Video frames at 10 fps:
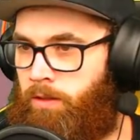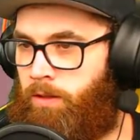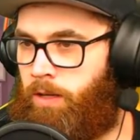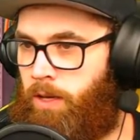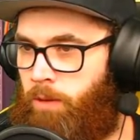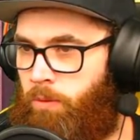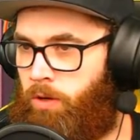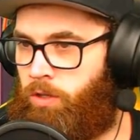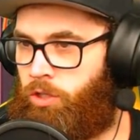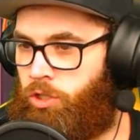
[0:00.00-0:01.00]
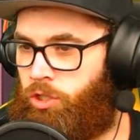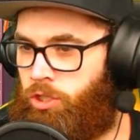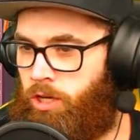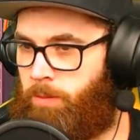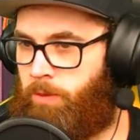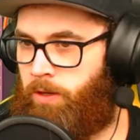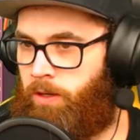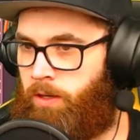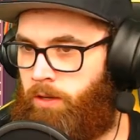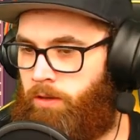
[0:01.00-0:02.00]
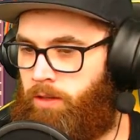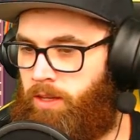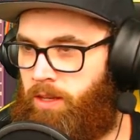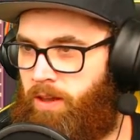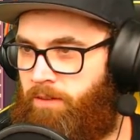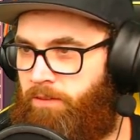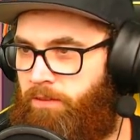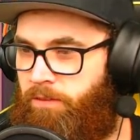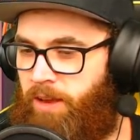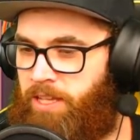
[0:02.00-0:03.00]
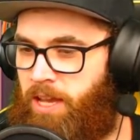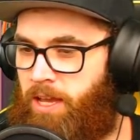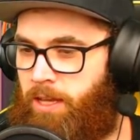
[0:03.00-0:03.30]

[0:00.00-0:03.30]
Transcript: Okay, purchase ship. The Fretter.